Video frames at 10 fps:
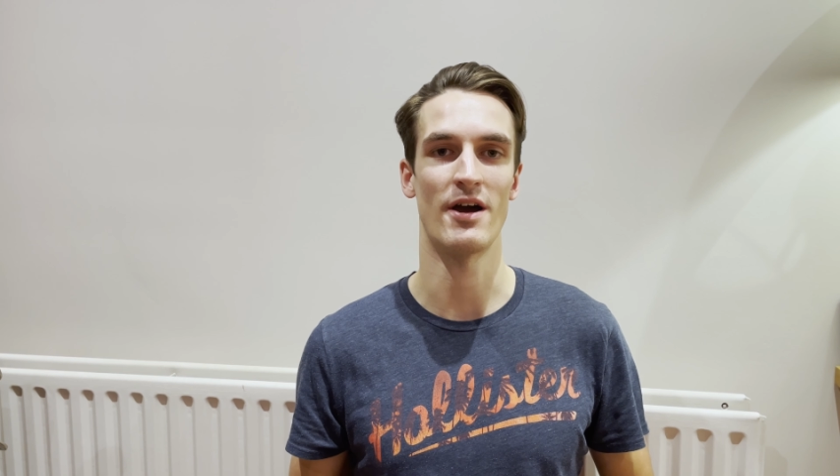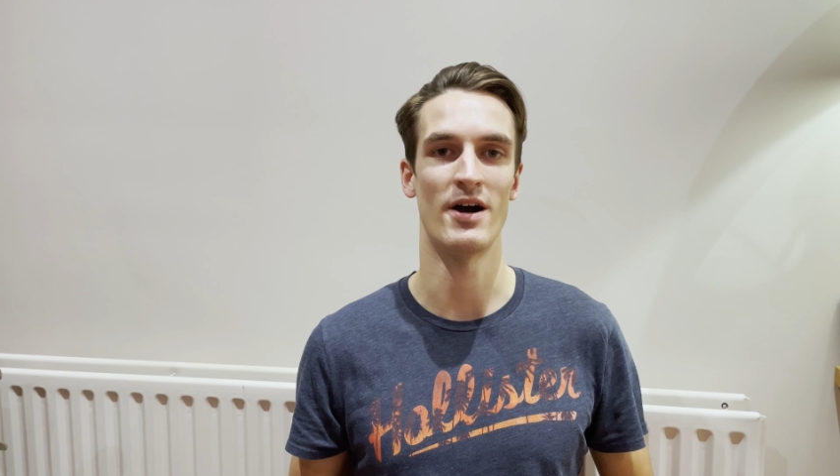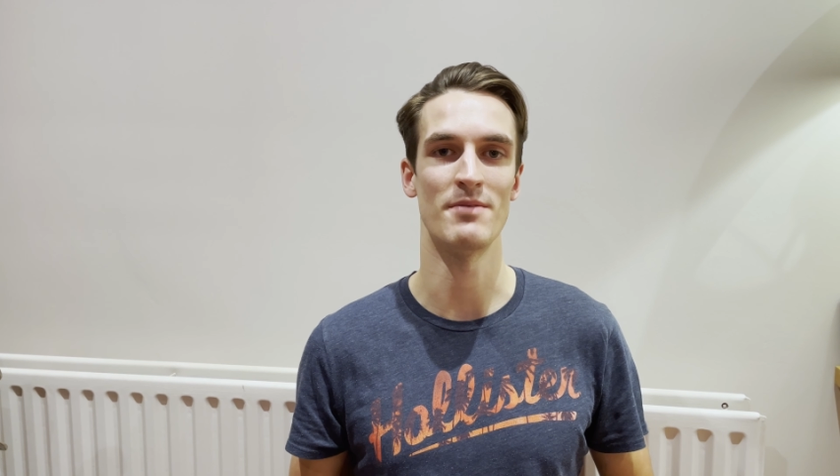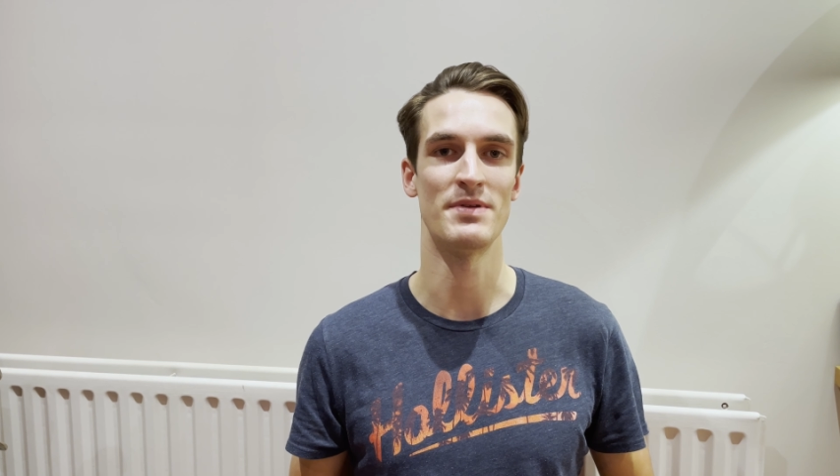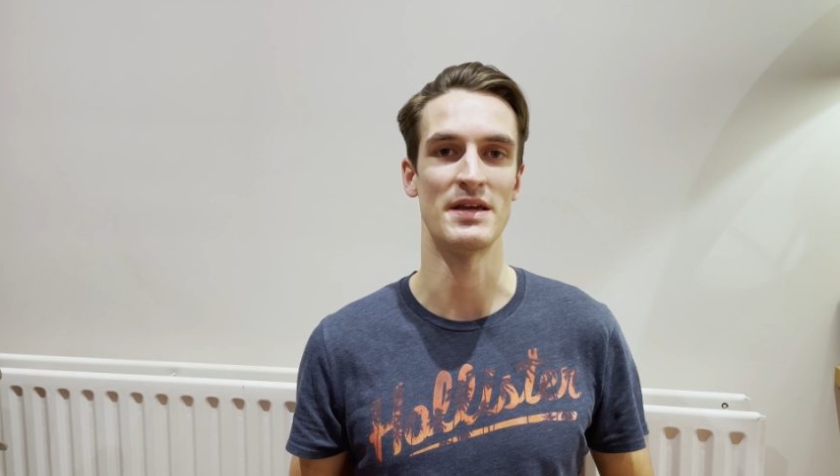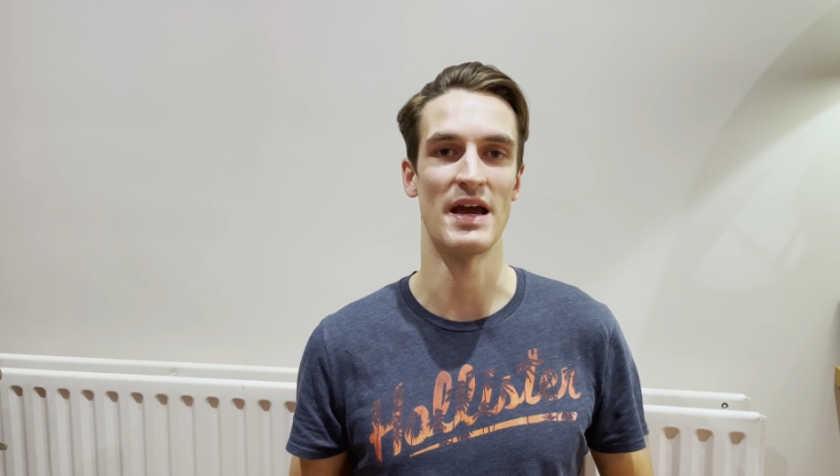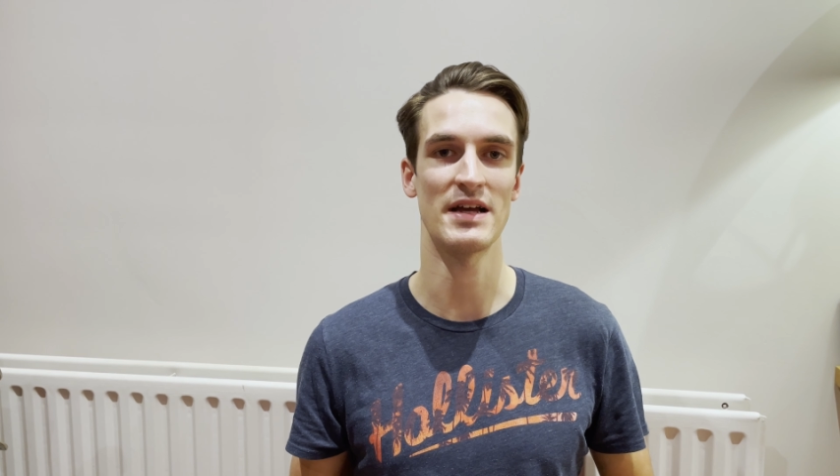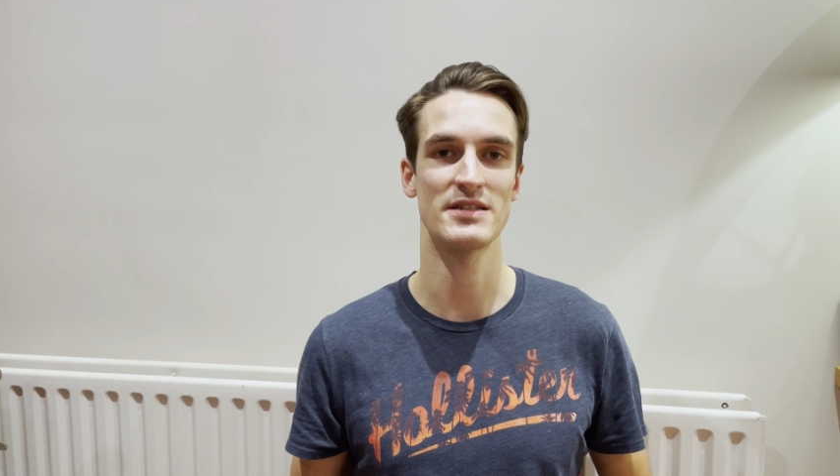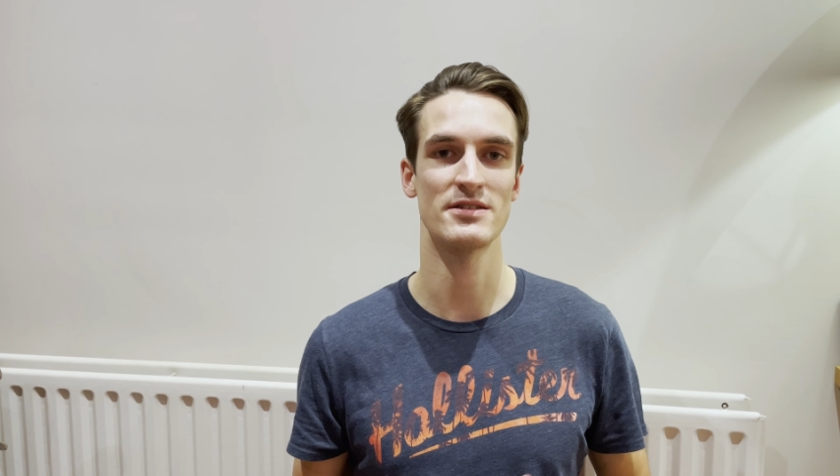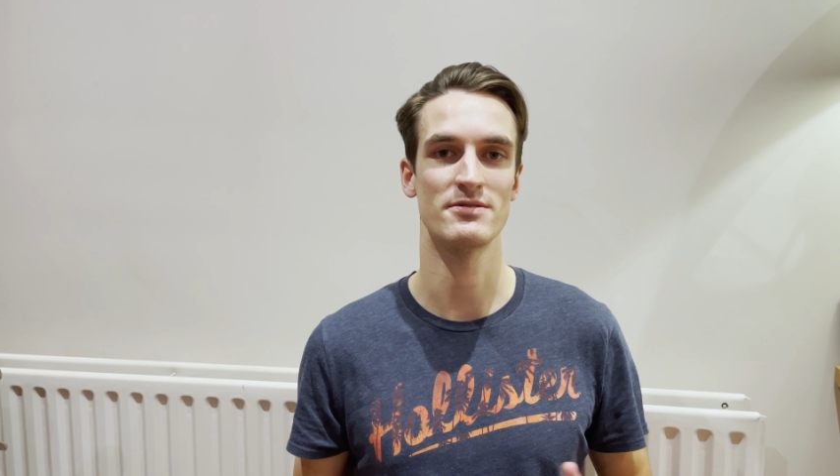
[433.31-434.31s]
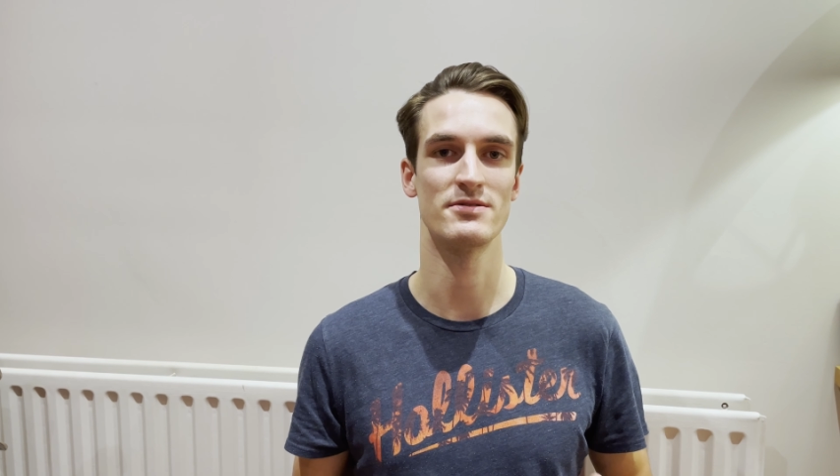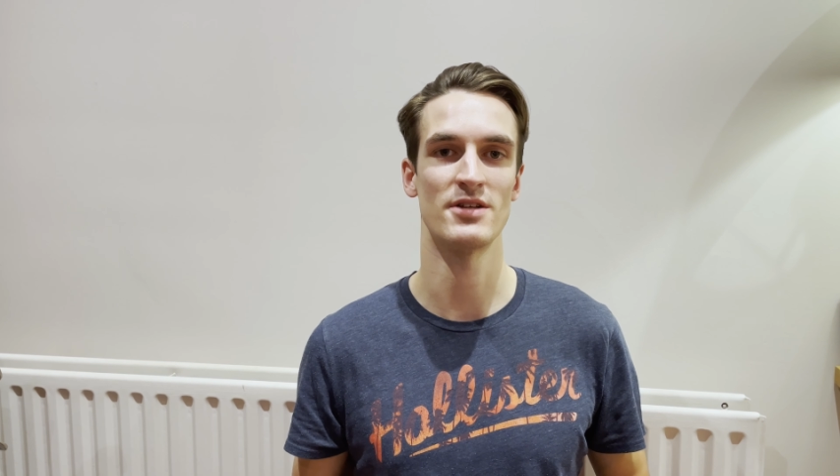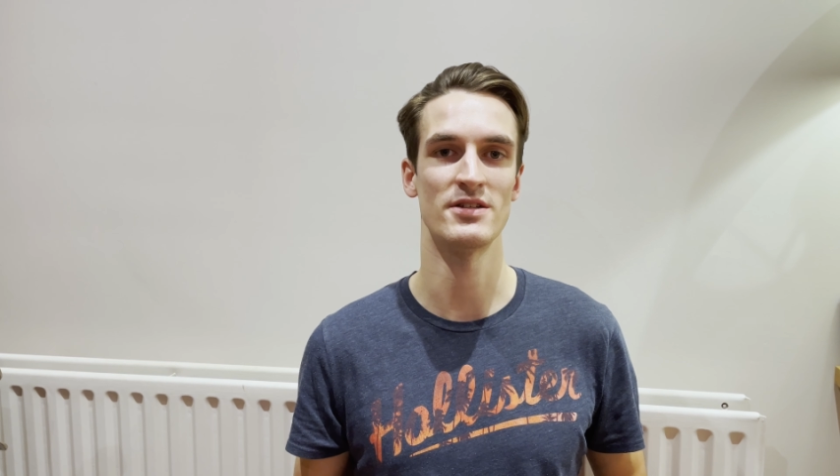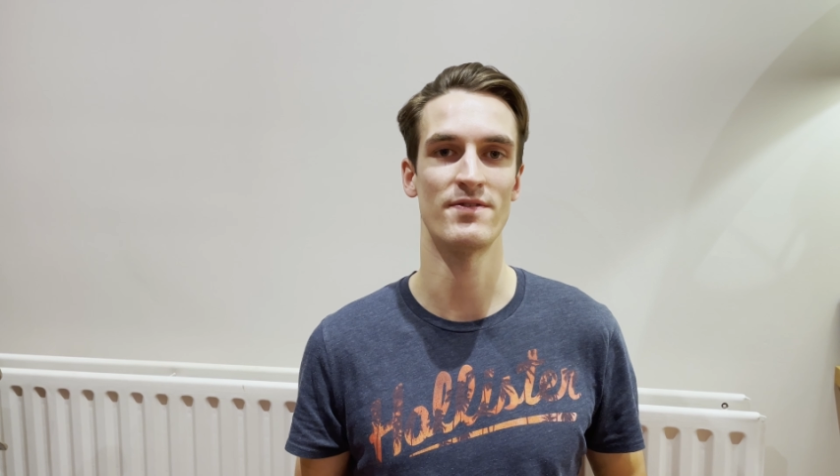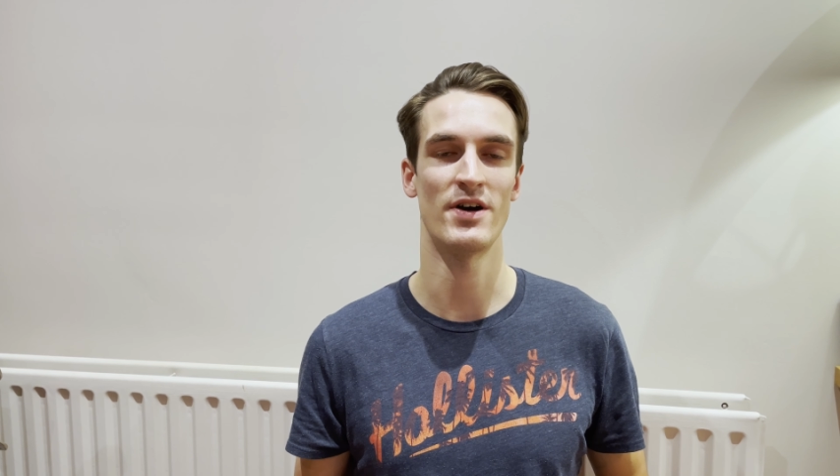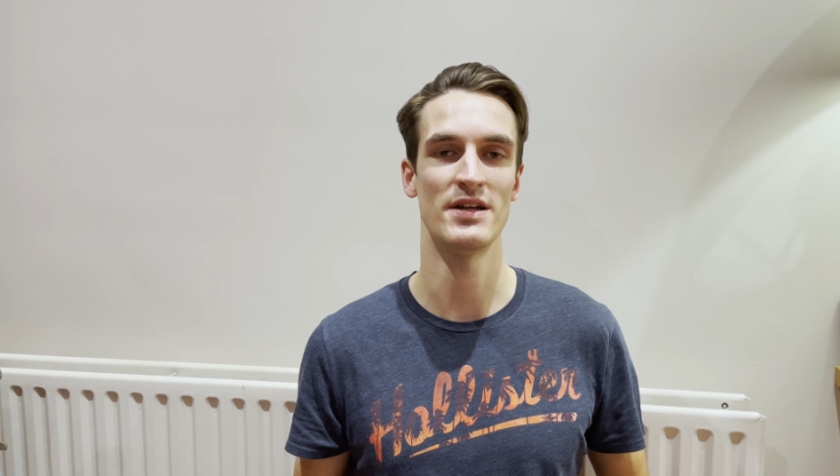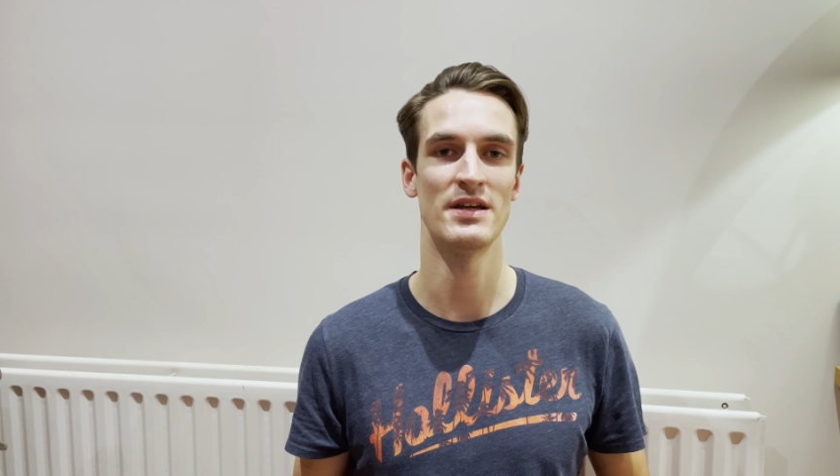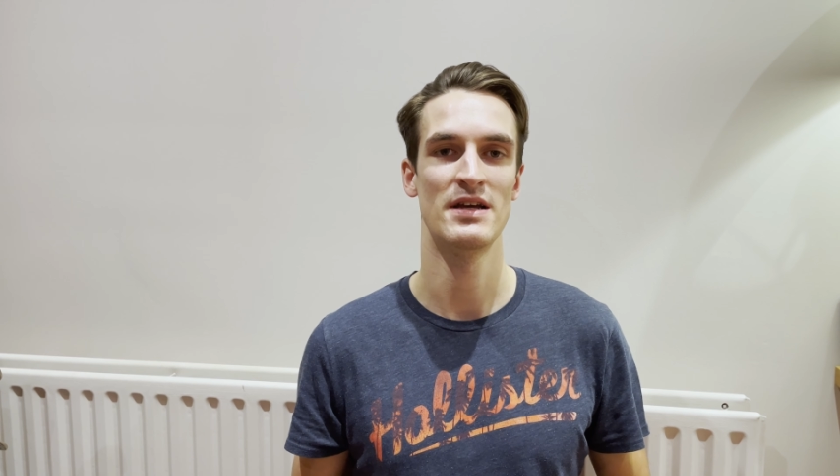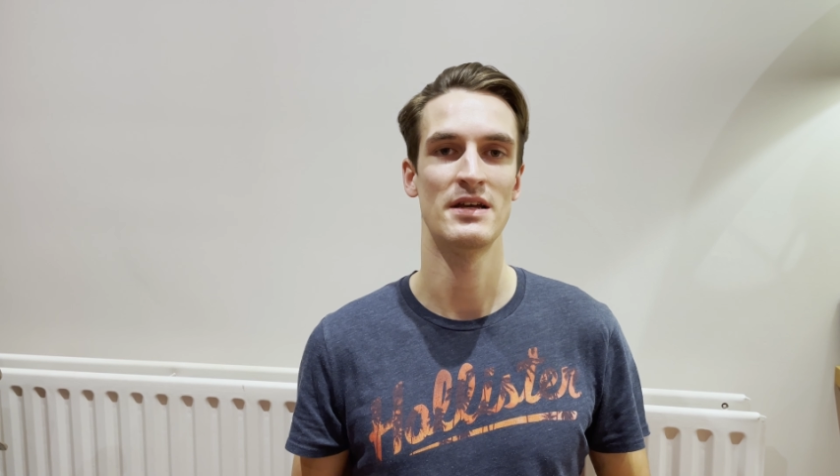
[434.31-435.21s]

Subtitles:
IPX certified.